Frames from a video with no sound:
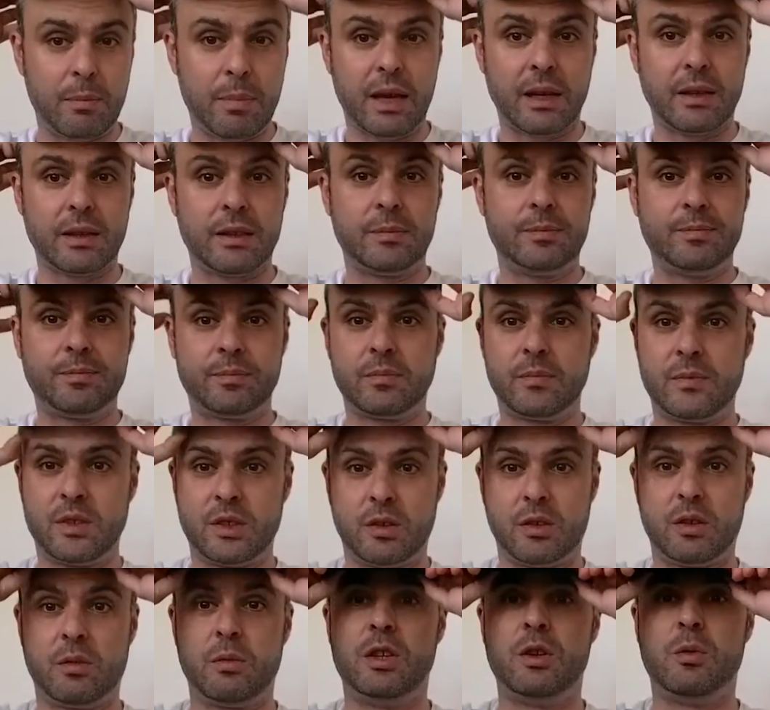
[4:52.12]
built into the
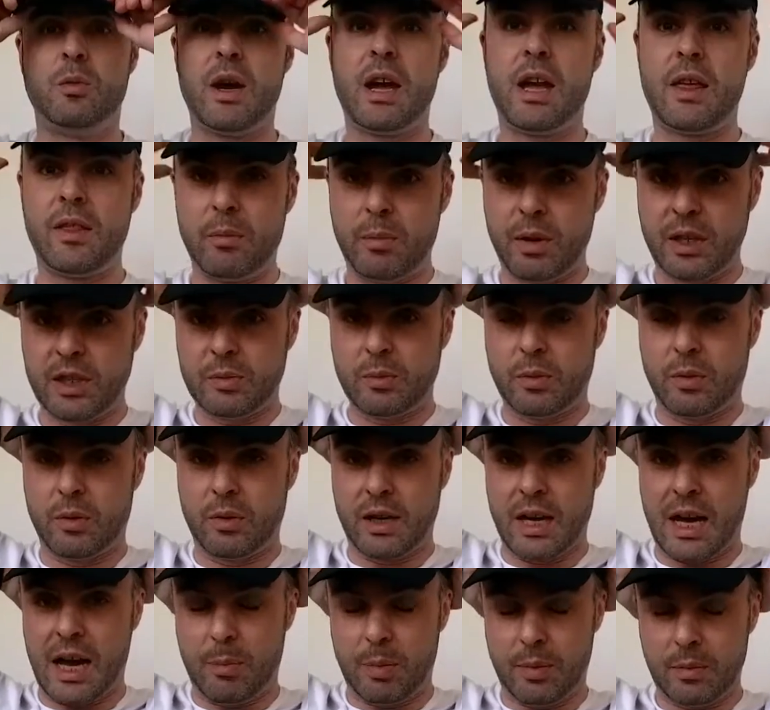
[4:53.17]
headband so that when
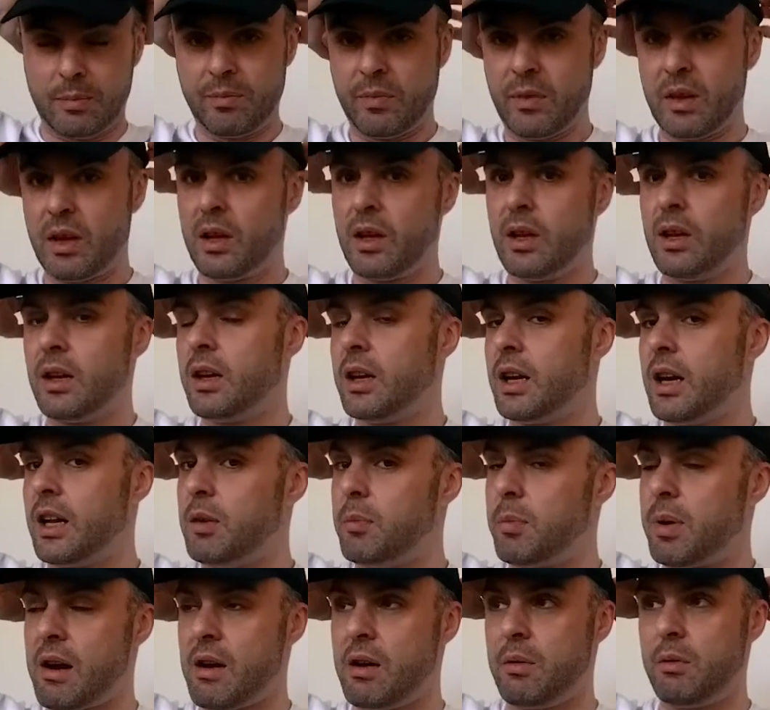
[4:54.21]
you wear the baseball cap
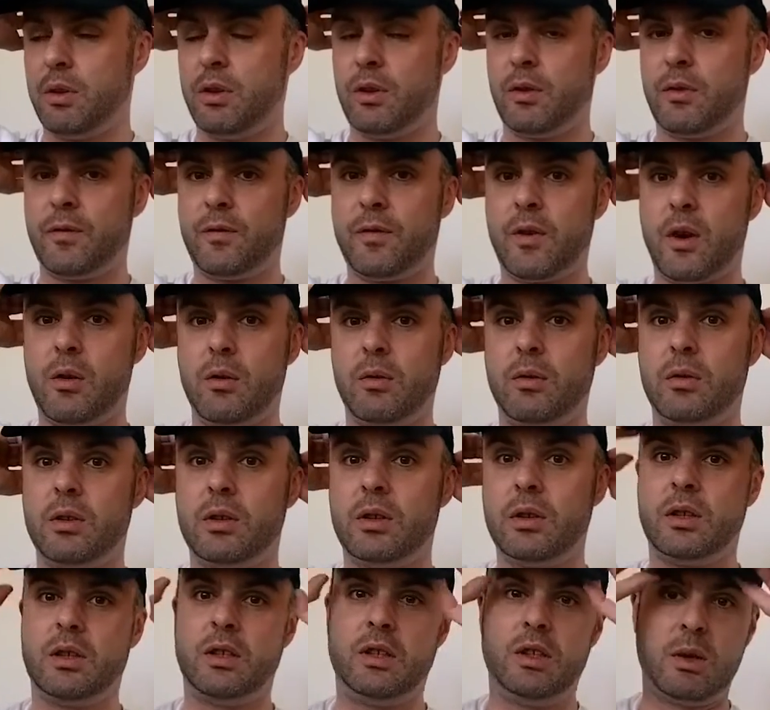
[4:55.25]
and you pair it
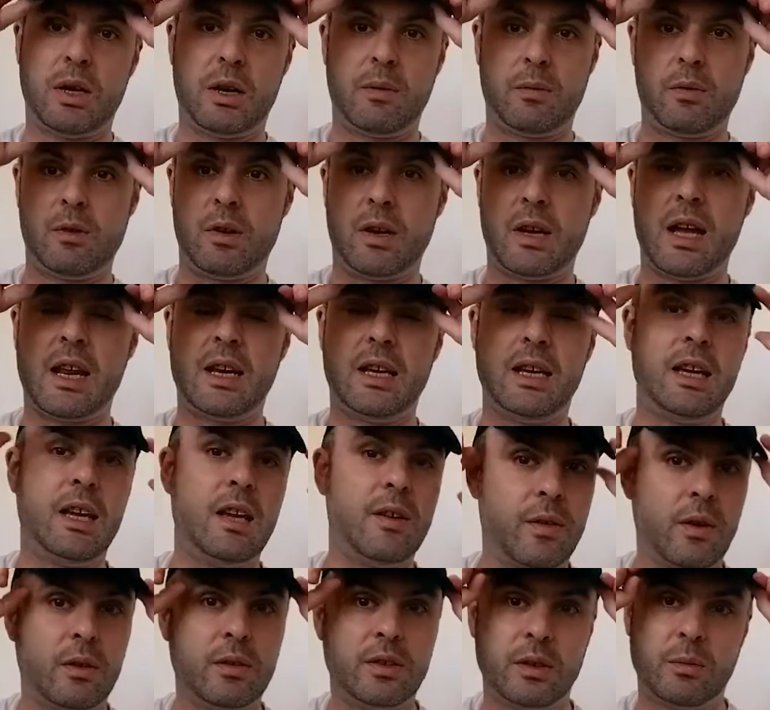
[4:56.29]
with your phone,
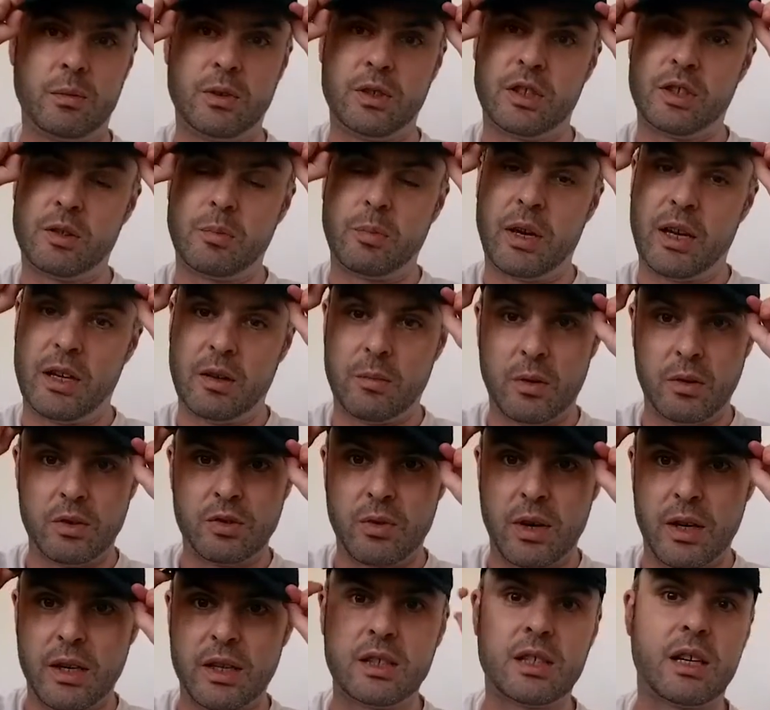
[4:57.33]
you haven't got any earphones
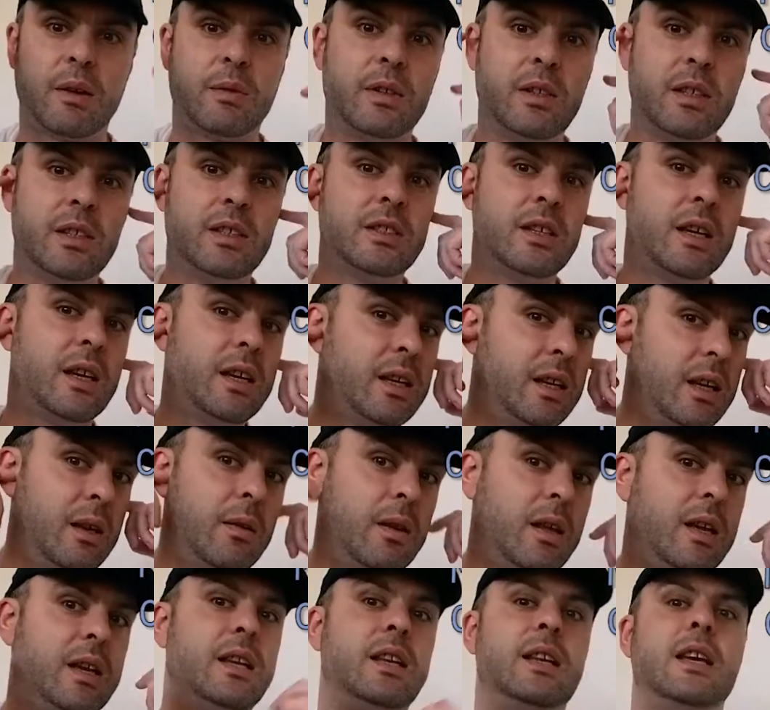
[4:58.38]
in, which is the bane of most runners
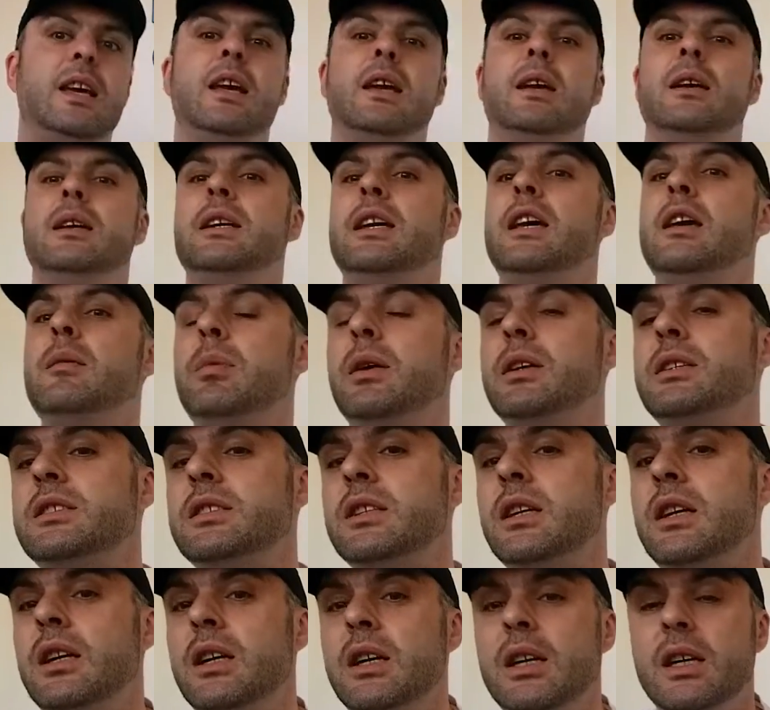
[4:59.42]
having these in,
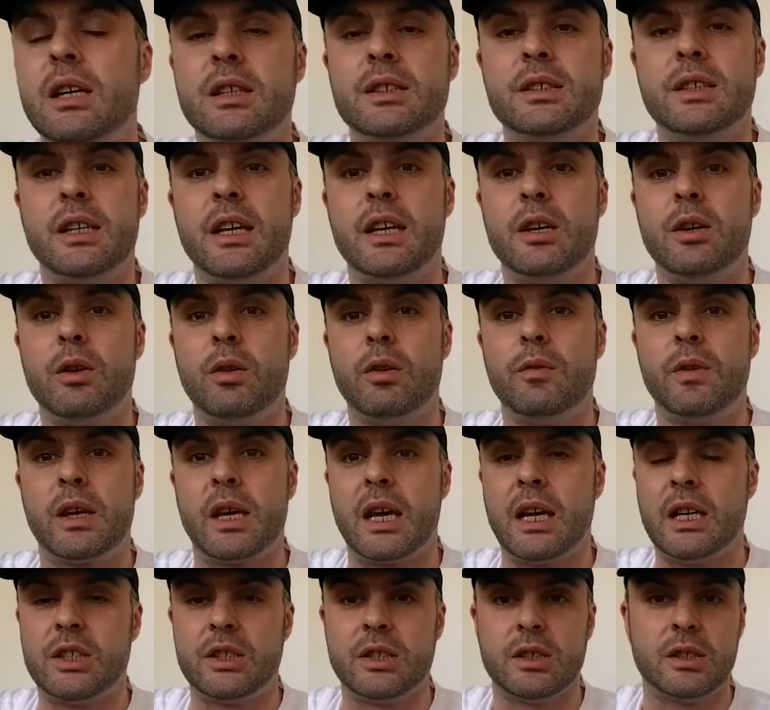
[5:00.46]
in-ear earbuds
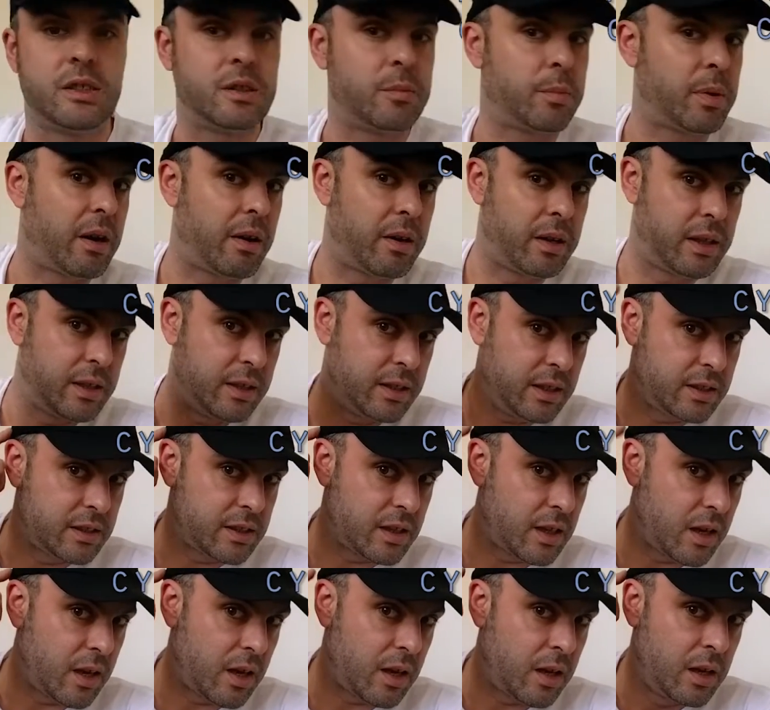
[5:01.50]
to hear
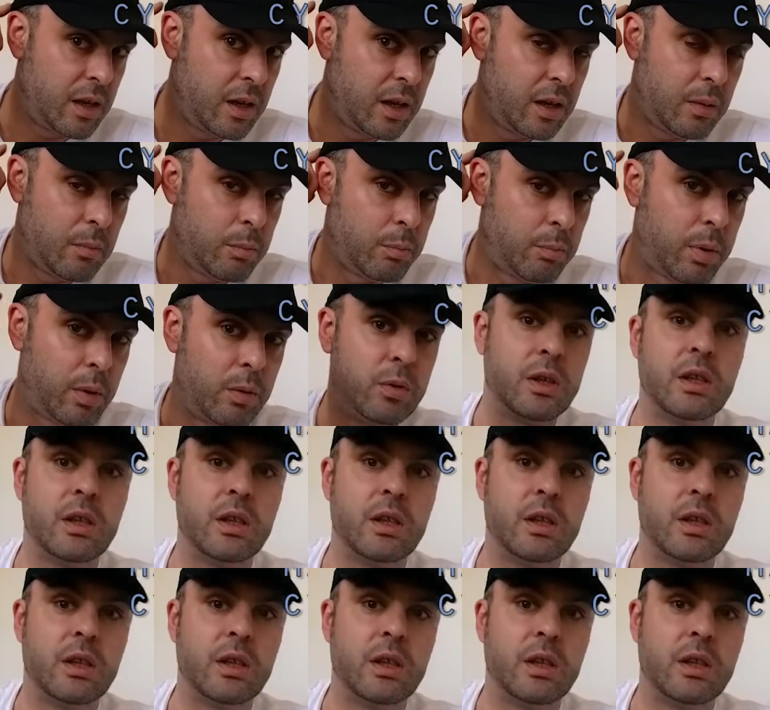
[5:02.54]
notifications. Apparently these